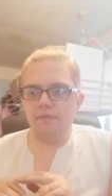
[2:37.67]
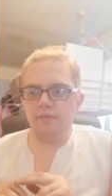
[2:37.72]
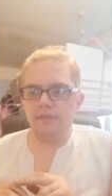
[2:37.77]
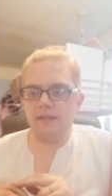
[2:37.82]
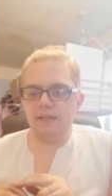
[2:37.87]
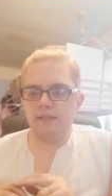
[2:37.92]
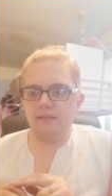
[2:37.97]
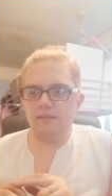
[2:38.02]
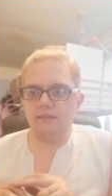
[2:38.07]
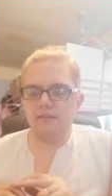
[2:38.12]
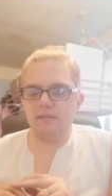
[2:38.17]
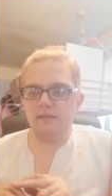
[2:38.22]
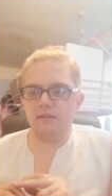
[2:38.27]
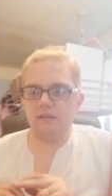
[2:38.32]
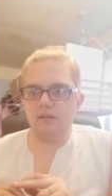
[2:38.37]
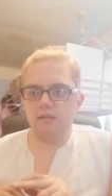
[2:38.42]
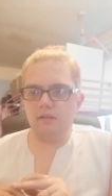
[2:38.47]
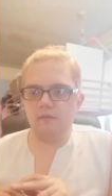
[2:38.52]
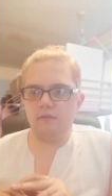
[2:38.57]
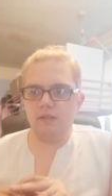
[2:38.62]
that
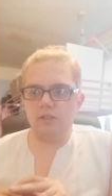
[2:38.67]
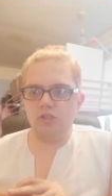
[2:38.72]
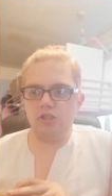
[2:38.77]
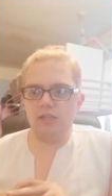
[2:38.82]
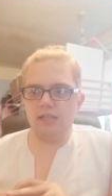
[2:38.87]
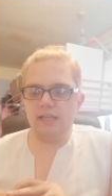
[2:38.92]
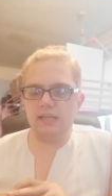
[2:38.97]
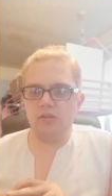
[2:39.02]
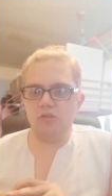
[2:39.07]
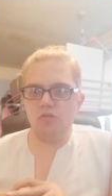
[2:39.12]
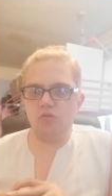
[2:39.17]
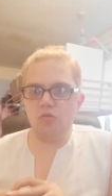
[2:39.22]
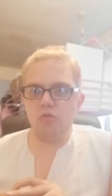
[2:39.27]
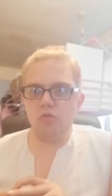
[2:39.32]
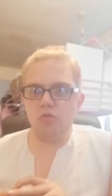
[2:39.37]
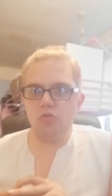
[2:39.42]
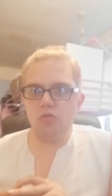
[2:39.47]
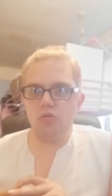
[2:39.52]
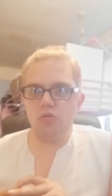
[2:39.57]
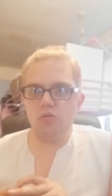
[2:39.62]
can eventually get
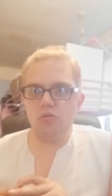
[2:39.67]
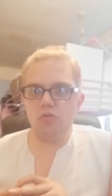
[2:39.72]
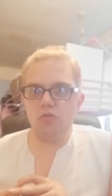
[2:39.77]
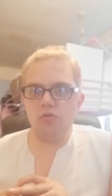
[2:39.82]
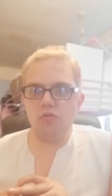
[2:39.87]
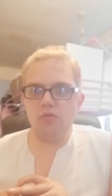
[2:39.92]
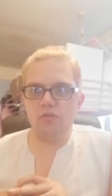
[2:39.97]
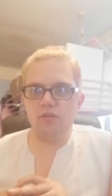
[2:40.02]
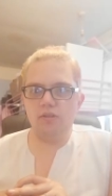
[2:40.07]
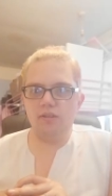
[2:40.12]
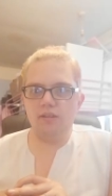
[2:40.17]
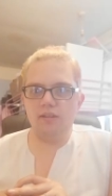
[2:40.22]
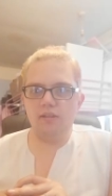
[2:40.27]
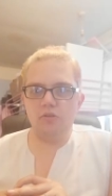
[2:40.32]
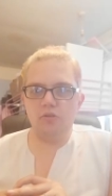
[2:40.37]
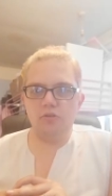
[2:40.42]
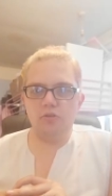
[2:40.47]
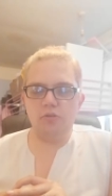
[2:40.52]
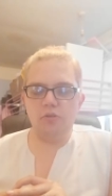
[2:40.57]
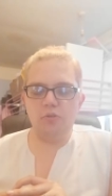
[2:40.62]
sorted
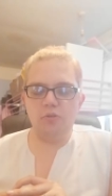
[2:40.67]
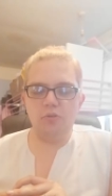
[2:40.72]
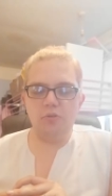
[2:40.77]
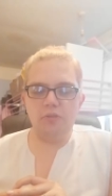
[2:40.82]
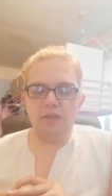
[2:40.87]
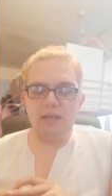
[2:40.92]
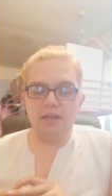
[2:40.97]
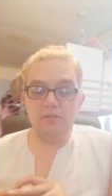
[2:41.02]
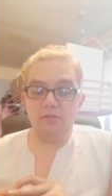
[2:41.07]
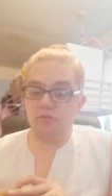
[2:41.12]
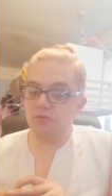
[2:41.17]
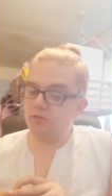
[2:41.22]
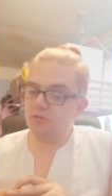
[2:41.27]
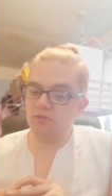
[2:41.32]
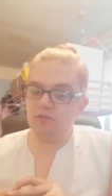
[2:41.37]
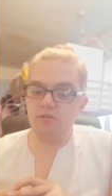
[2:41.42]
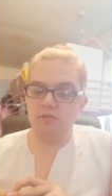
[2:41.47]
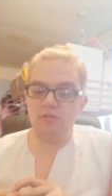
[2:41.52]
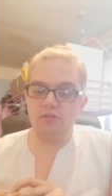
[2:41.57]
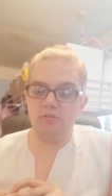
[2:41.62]
so that's
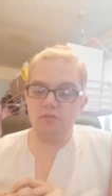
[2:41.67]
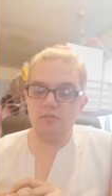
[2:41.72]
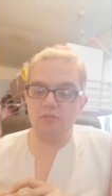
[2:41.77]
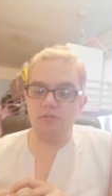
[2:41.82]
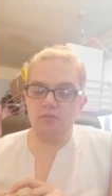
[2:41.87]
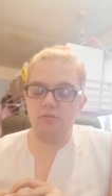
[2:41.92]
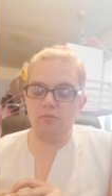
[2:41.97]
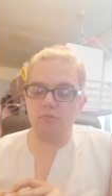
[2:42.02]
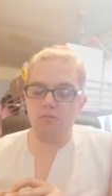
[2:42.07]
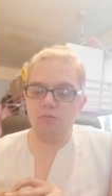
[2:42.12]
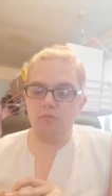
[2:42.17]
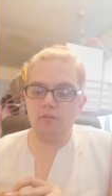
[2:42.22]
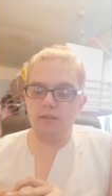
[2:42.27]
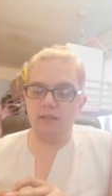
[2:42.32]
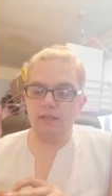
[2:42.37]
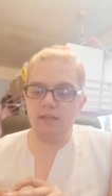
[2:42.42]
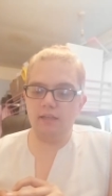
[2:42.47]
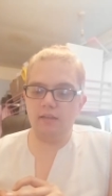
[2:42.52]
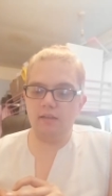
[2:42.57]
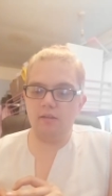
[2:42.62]
good news
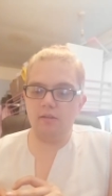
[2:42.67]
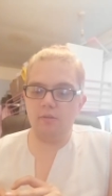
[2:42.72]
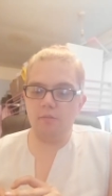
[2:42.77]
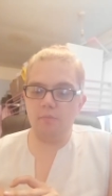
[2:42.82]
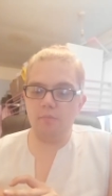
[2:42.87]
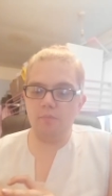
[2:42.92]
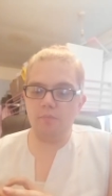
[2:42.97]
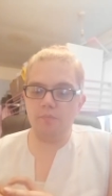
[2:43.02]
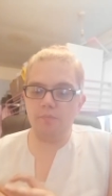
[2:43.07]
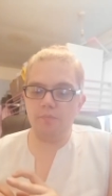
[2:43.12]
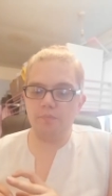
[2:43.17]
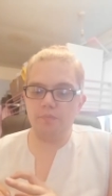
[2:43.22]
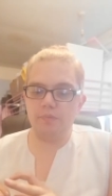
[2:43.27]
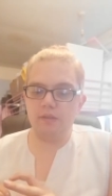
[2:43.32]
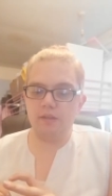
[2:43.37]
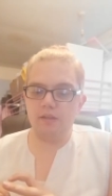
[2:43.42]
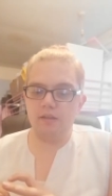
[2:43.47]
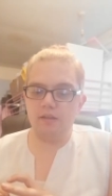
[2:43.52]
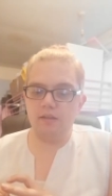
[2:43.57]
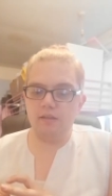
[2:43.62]
roughly um,
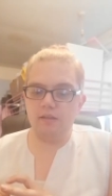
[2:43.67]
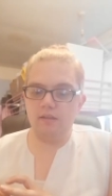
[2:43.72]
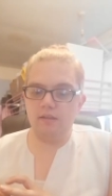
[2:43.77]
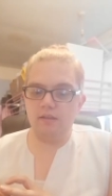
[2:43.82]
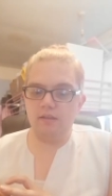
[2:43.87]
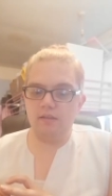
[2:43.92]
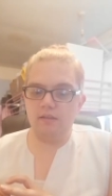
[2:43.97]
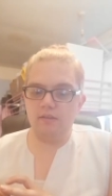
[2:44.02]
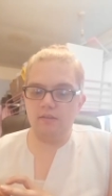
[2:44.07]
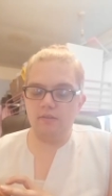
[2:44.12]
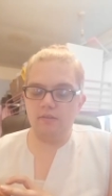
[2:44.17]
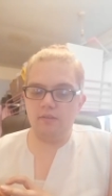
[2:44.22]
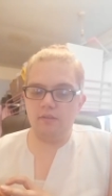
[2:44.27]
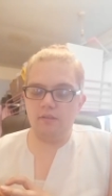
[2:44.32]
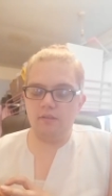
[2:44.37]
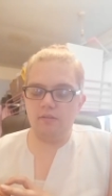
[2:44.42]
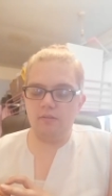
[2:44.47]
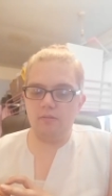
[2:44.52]
so